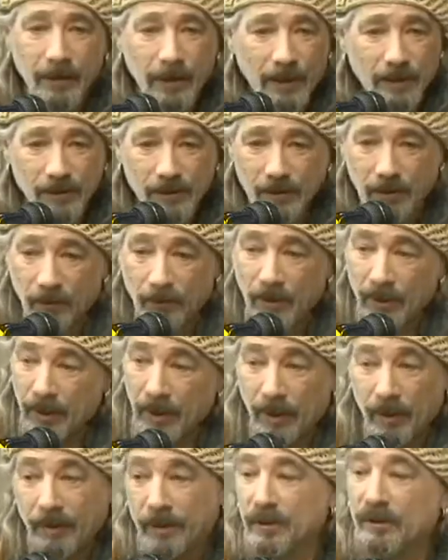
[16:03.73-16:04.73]
And so
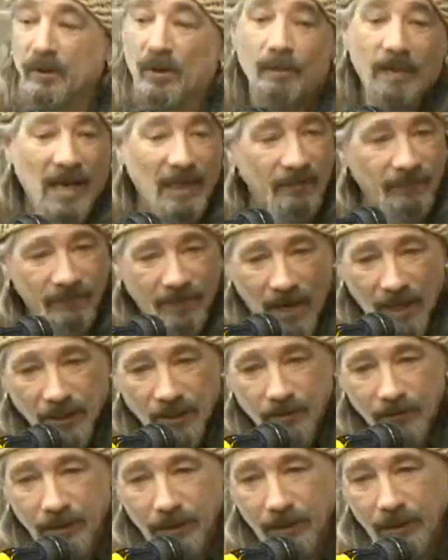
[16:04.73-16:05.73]
there's no
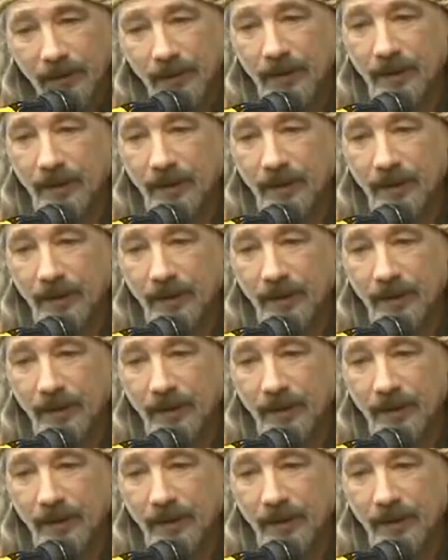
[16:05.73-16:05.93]
manufacturing.